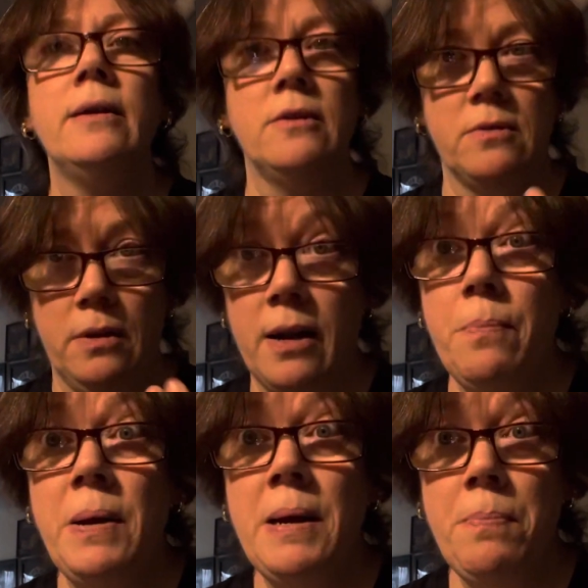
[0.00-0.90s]
there's a lot
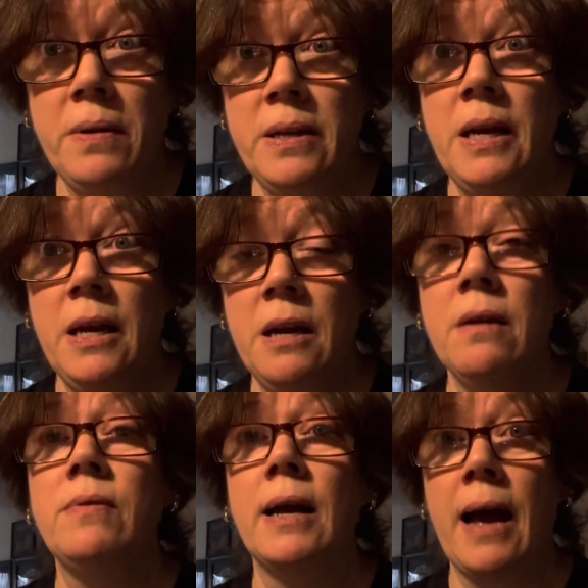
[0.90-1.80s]
of people in
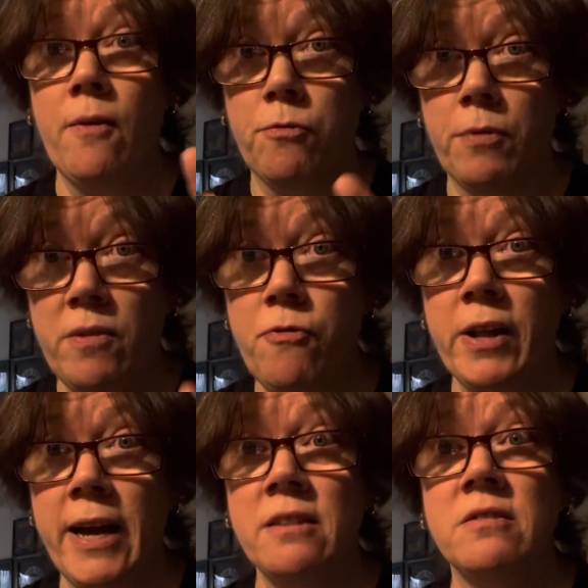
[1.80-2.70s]
here that have red
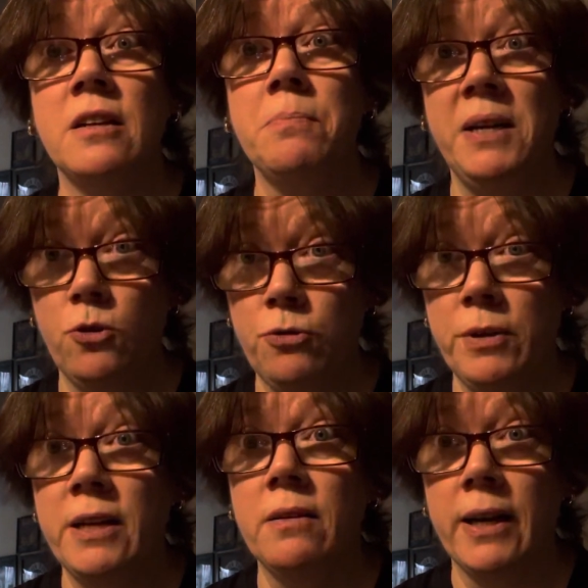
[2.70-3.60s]
flags that are being
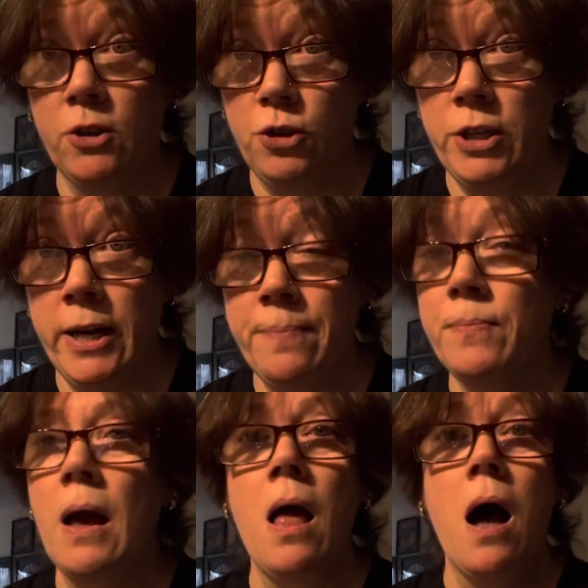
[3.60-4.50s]
treated like shit.
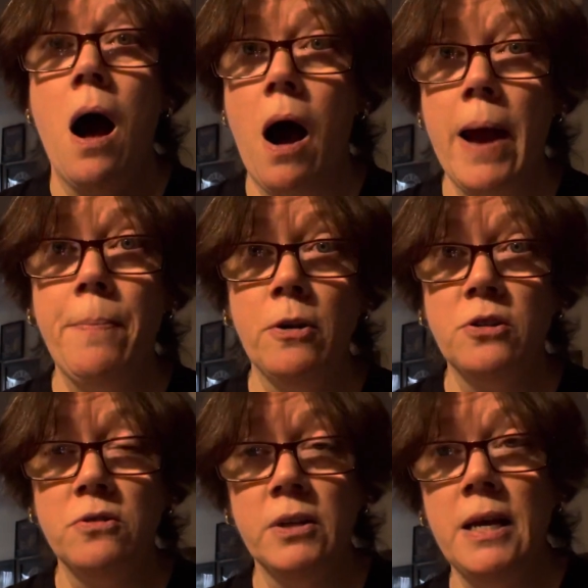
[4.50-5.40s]
I
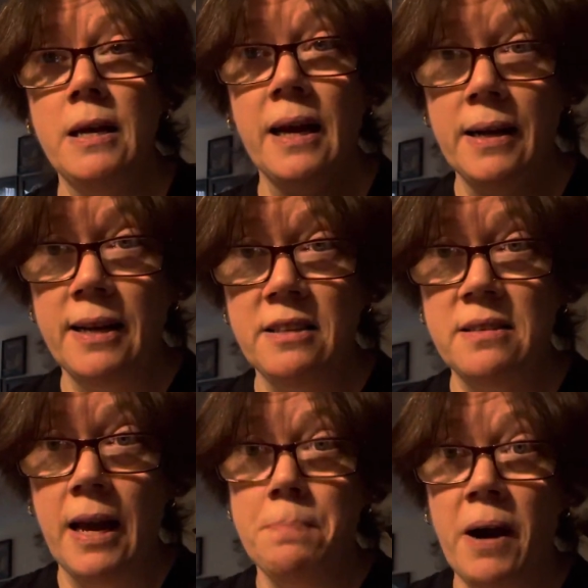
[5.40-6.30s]
personally cannot
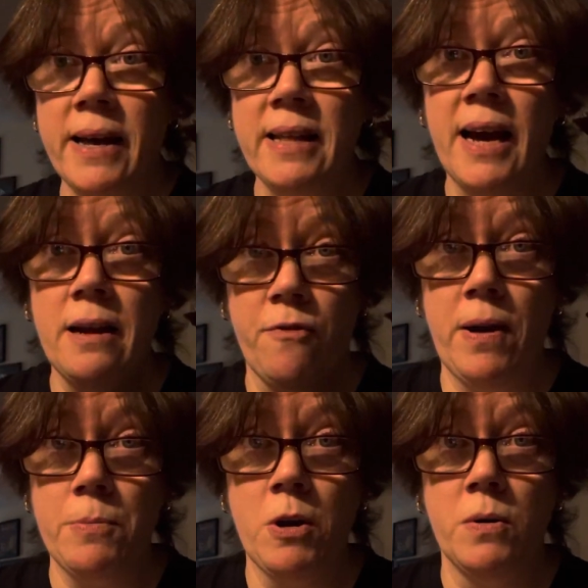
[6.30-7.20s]
stand by that. If
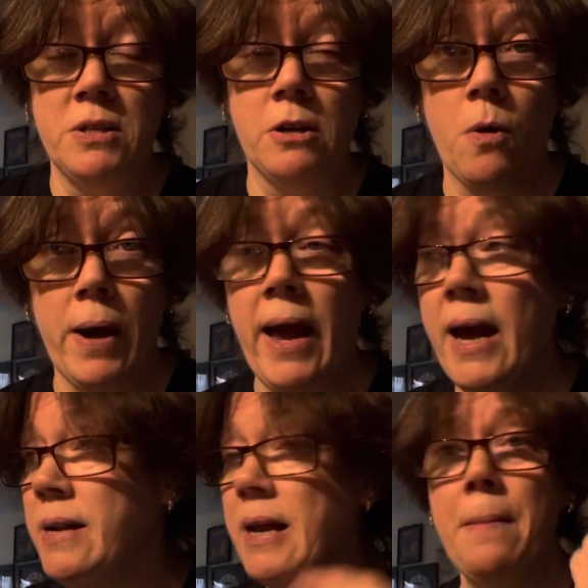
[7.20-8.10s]
I'm going to go
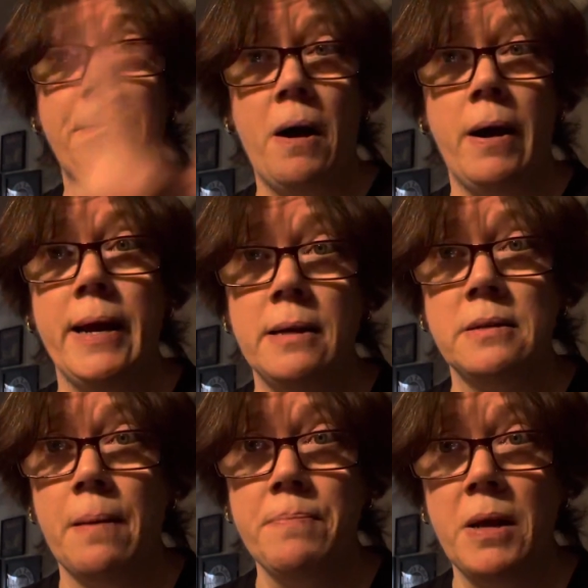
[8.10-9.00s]
ahead and keep buying
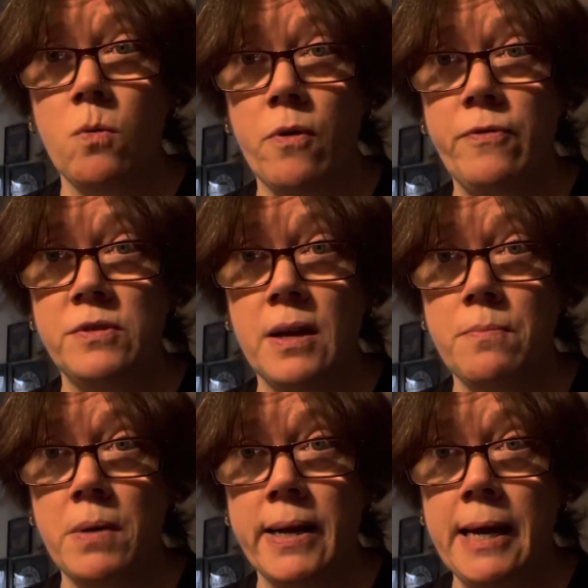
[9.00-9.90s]
something off of
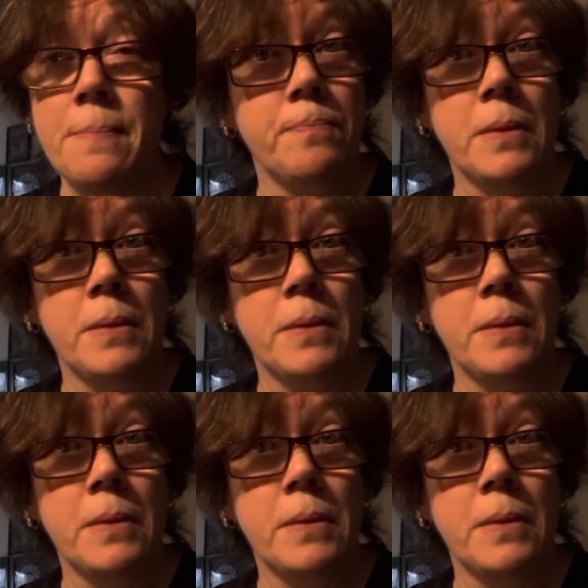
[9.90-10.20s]
somebody,